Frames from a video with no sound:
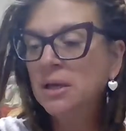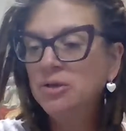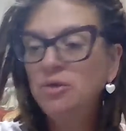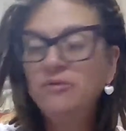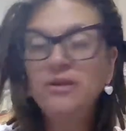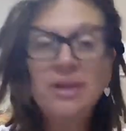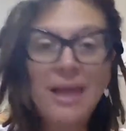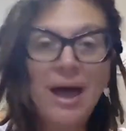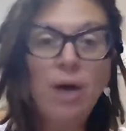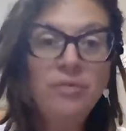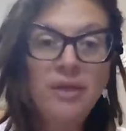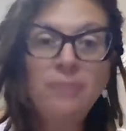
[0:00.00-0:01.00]
You've
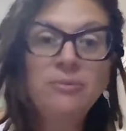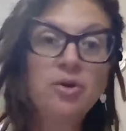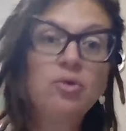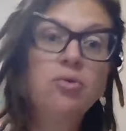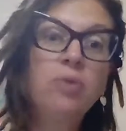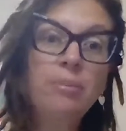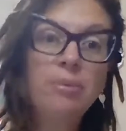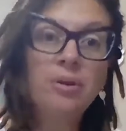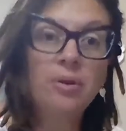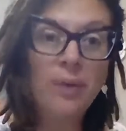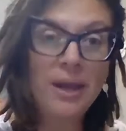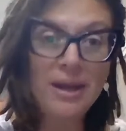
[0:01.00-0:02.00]
allowed them to
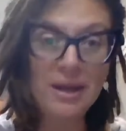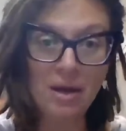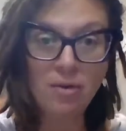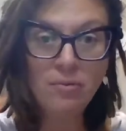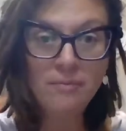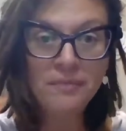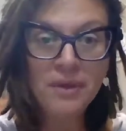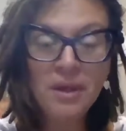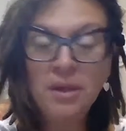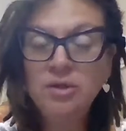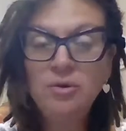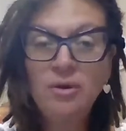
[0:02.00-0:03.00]
crumble away now.
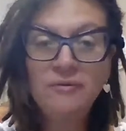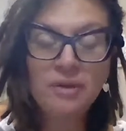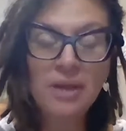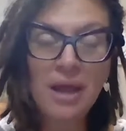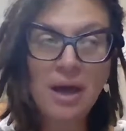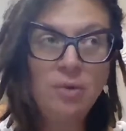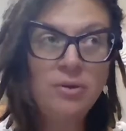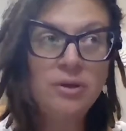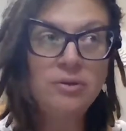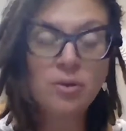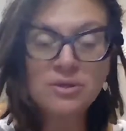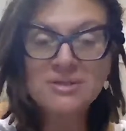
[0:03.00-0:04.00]
You have
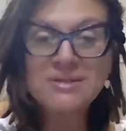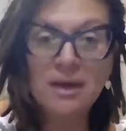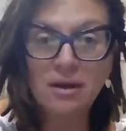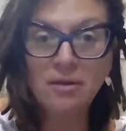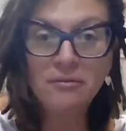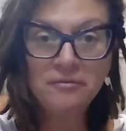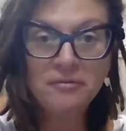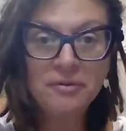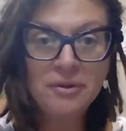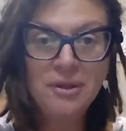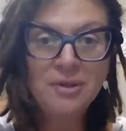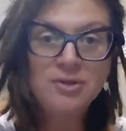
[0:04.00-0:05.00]
allowed yourself
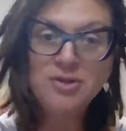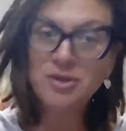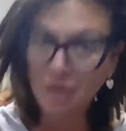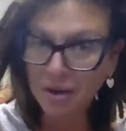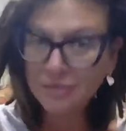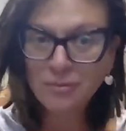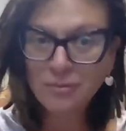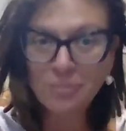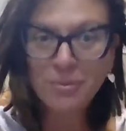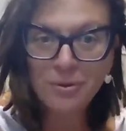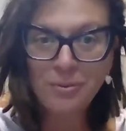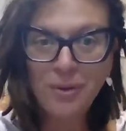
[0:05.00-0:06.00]
to not
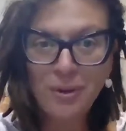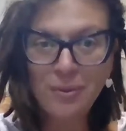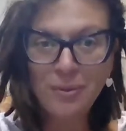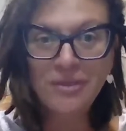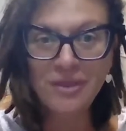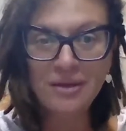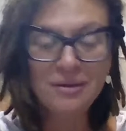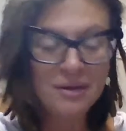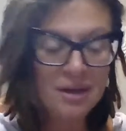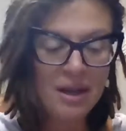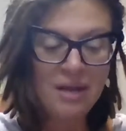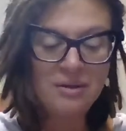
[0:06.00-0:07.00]
crumble away with it.
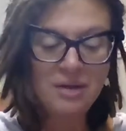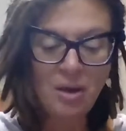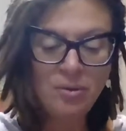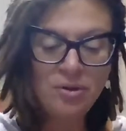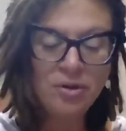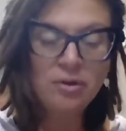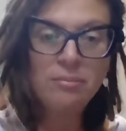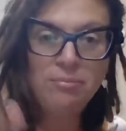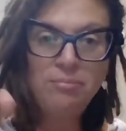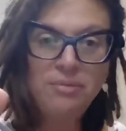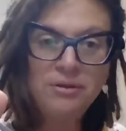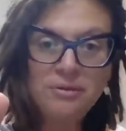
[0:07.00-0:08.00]
And now you're
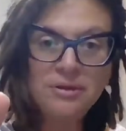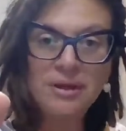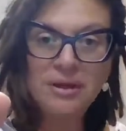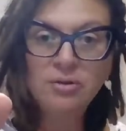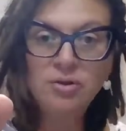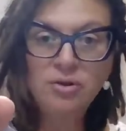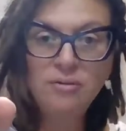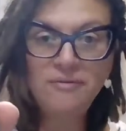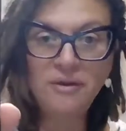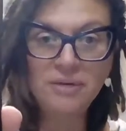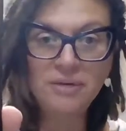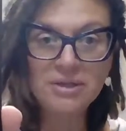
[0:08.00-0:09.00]
building new
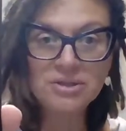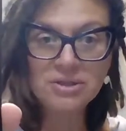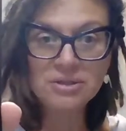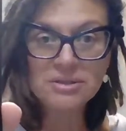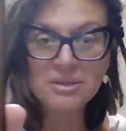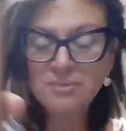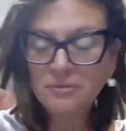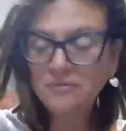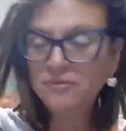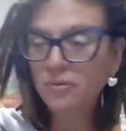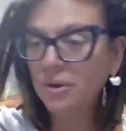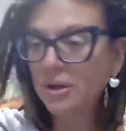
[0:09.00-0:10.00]
foundations. That's what
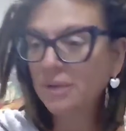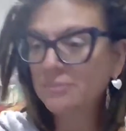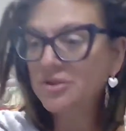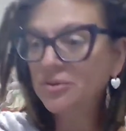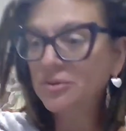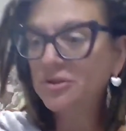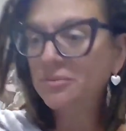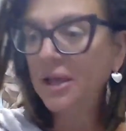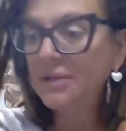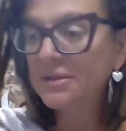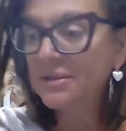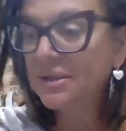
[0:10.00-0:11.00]
4 comes through to me
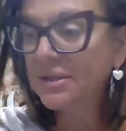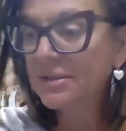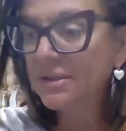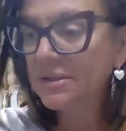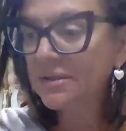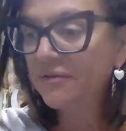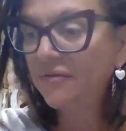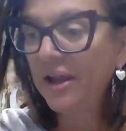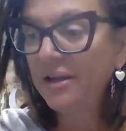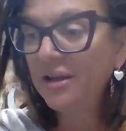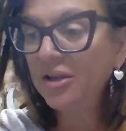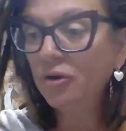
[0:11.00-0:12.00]
as is
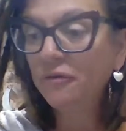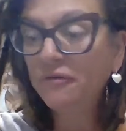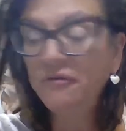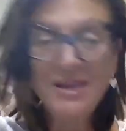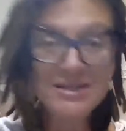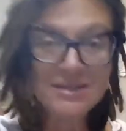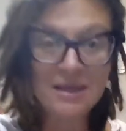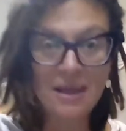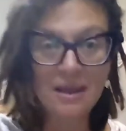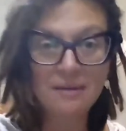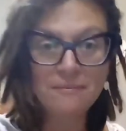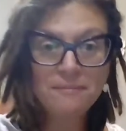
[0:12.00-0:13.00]
finding your feet
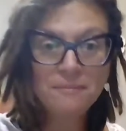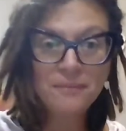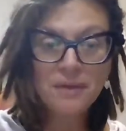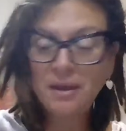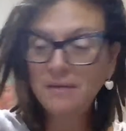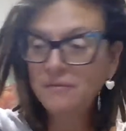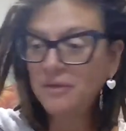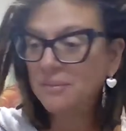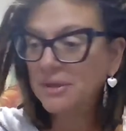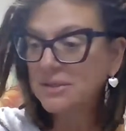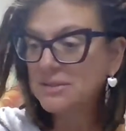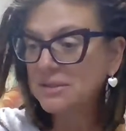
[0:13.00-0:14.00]
again. Okay, if that
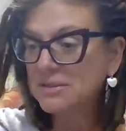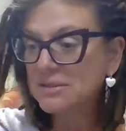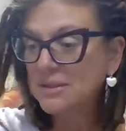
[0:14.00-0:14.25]
makes sense.